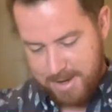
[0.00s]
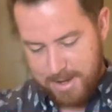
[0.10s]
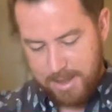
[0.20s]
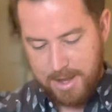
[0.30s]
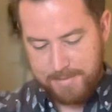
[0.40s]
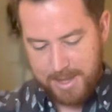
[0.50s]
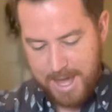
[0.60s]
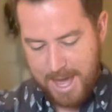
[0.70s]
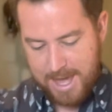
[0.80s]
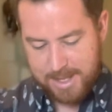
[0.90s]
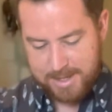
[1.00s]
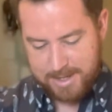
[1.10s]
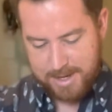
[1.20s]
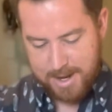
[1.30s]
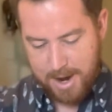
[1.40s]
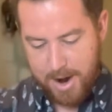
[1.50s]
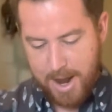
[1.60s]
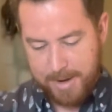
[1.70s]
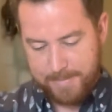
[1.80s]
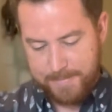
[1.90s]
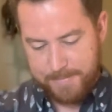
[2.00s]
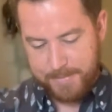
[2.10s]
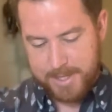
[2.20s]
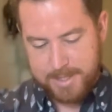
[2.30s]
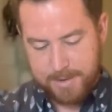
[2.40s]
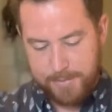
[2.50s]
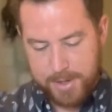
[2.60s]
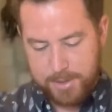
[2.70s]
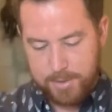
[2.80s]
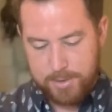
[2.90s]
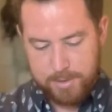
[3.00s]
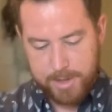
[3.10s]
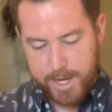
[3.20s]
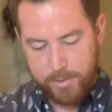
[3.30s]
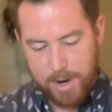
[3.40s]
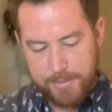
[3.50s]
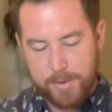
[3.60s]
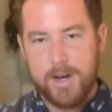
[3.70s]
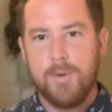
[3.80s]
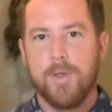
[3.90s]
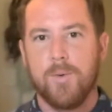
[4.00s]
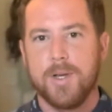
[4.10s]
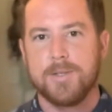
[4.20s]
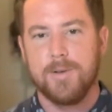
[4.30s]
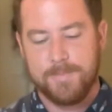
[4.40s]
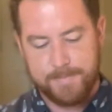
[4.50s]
Lovely hands. All right, this is official, like a referee with a whistle.